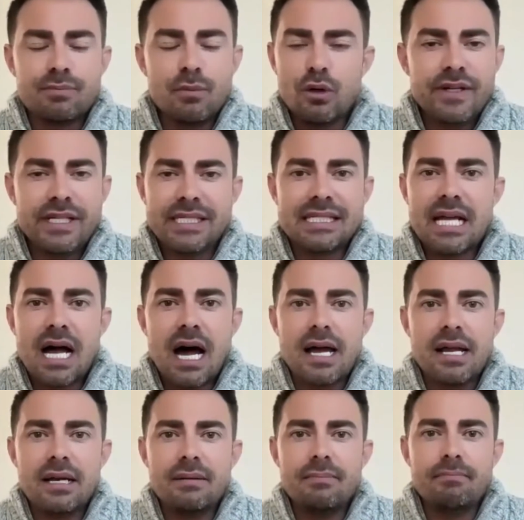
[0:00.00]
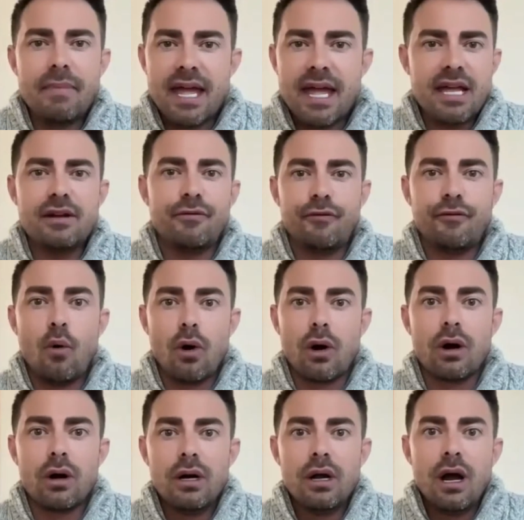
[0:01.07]
this movie's not made
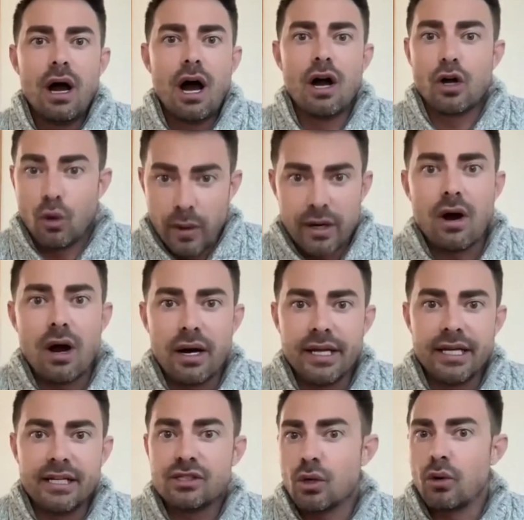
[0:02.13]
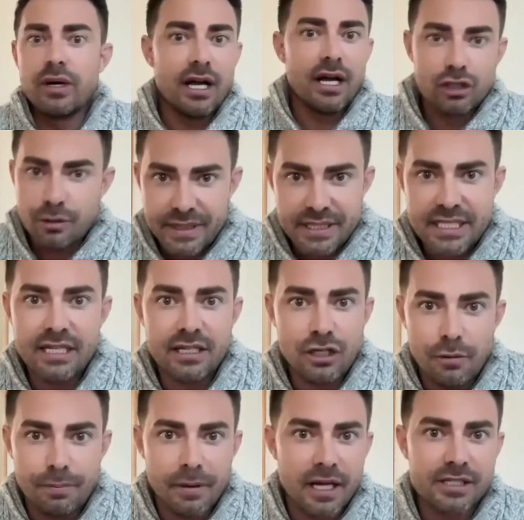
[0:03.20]
for a queer audience or an
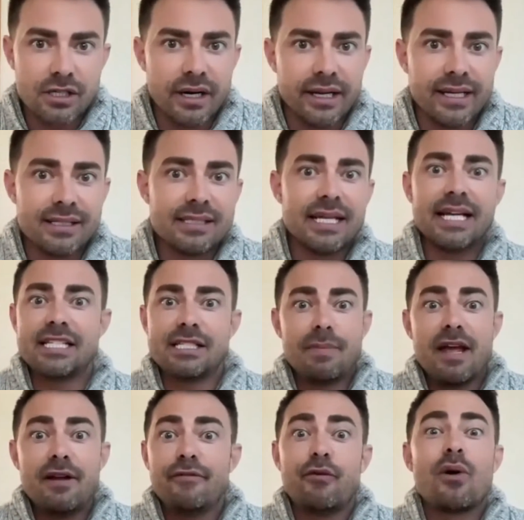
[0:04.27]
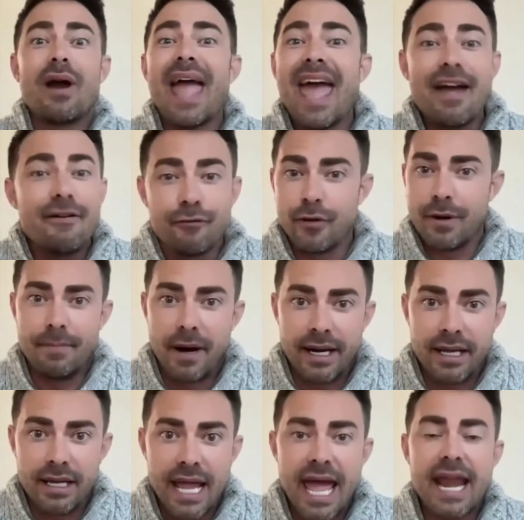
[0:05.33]
LGBTQ plus audience. It's made for
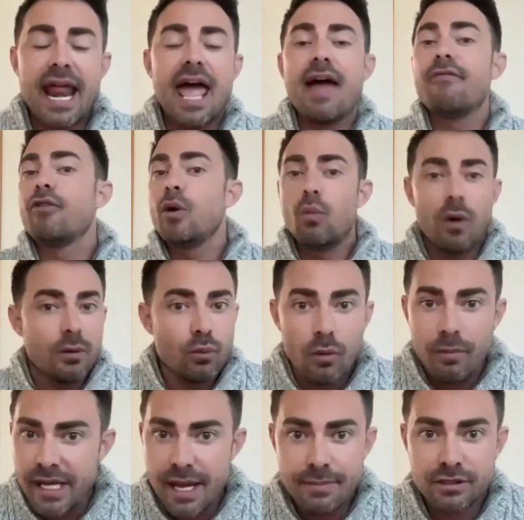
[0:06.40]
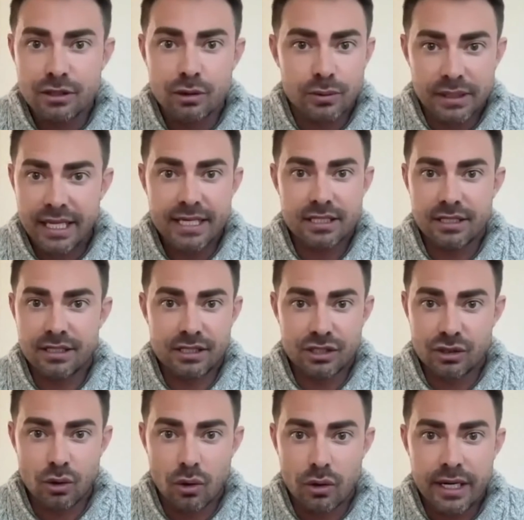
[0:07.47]
everybody, mm-hmm. and everyone will be able to relate to the
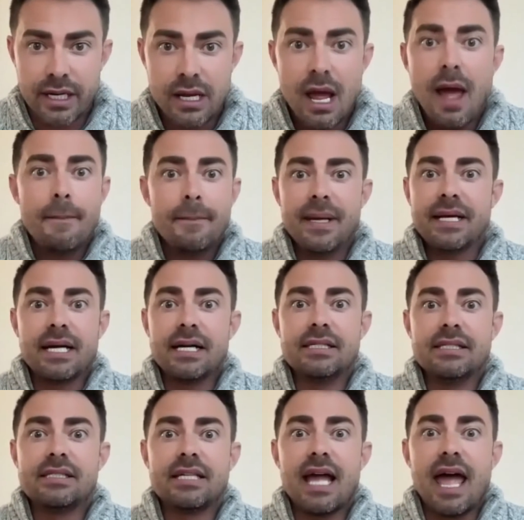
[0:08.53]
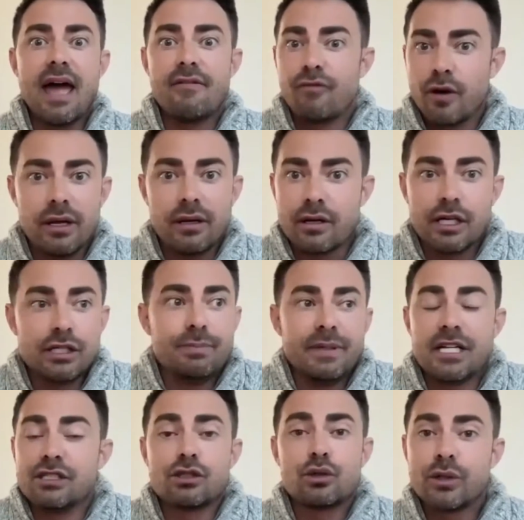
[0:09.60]
story because every because
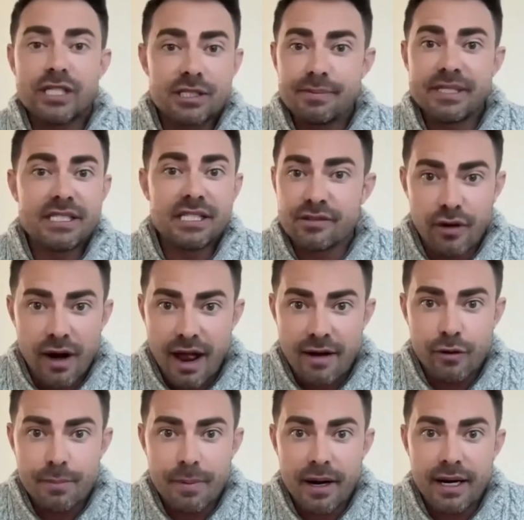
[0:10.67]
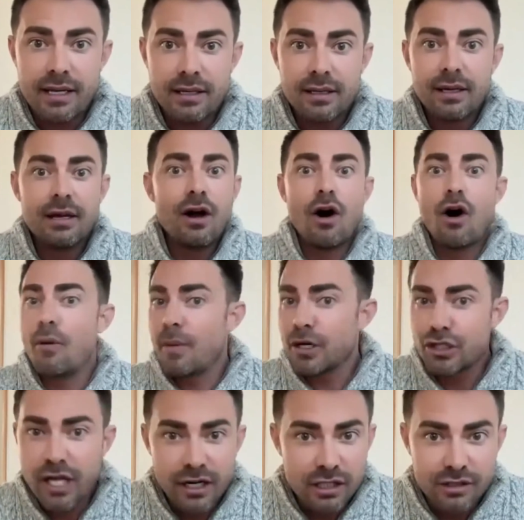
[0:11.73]
because Christmas is for everybody. Yes,
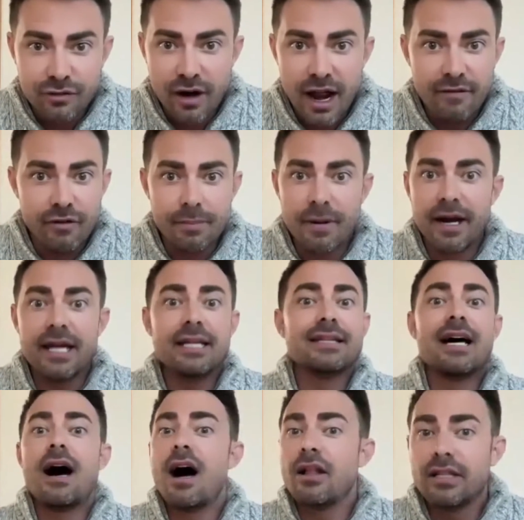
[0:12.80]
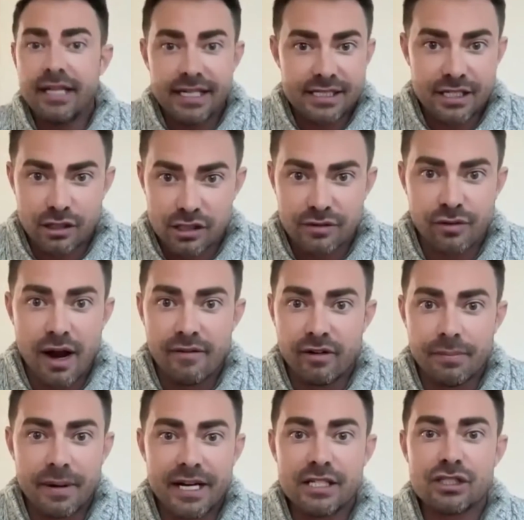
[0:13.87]
Hallmark Channel's for everybody. The holiday sitters for
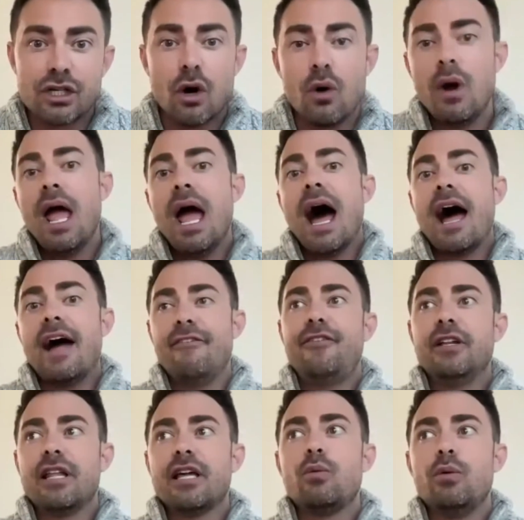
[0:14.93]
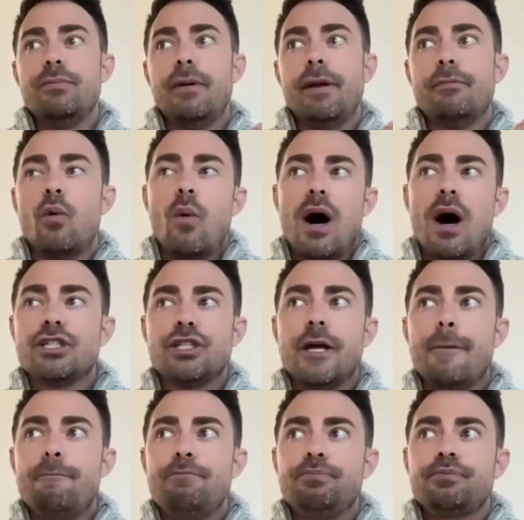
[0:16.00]
everybody. So I feel like when people watch
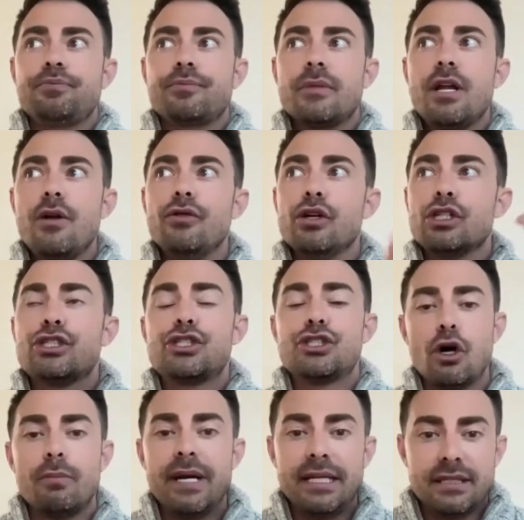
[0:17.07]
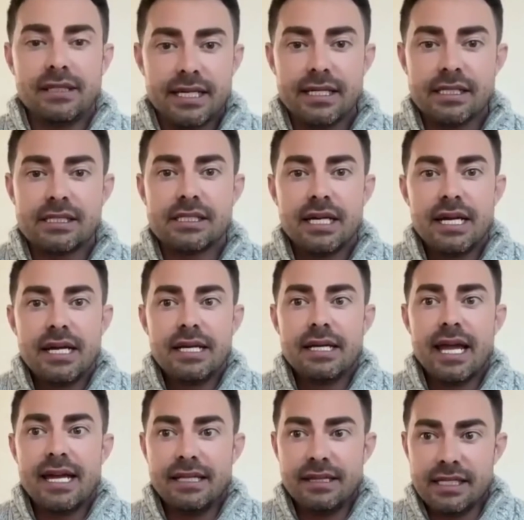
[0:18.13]
it, there's so many things
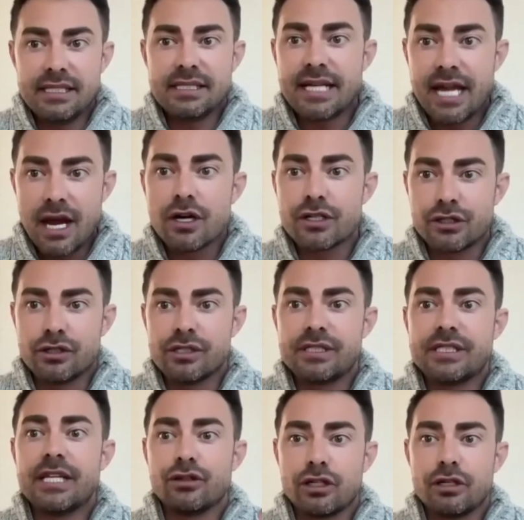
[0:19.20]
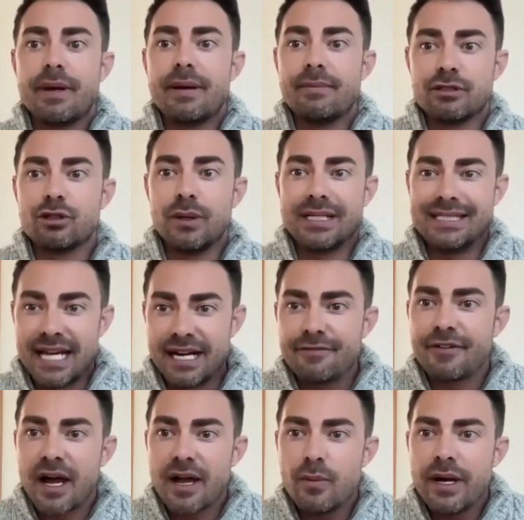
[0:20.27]
in these characters that they're going to be able to
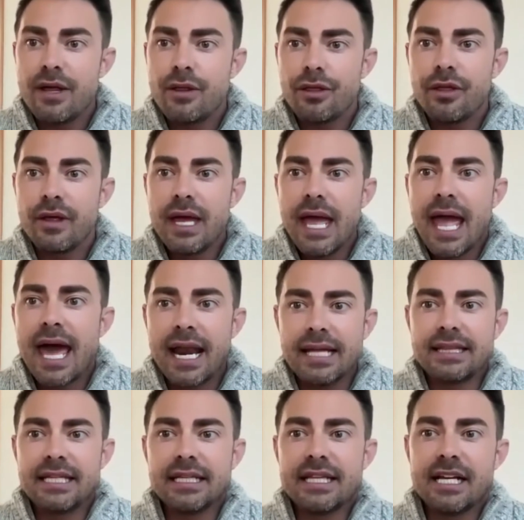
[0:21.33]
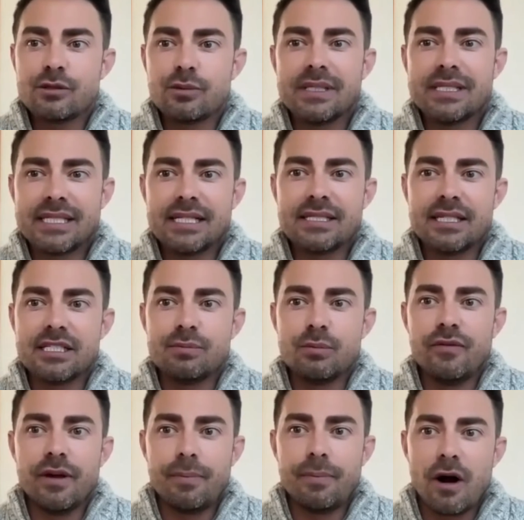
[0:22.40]
identify with. And I think that's what sets this
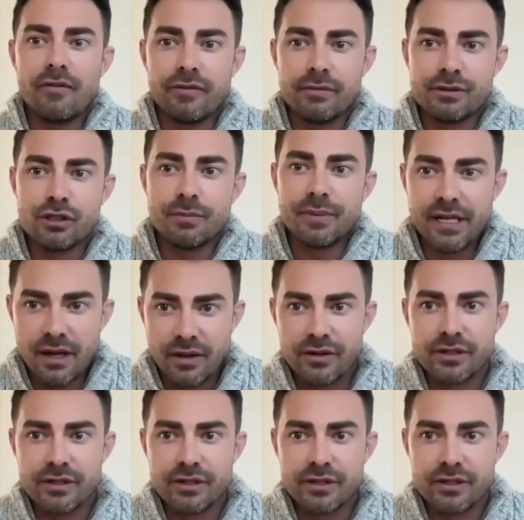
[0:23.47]
movie apart from so many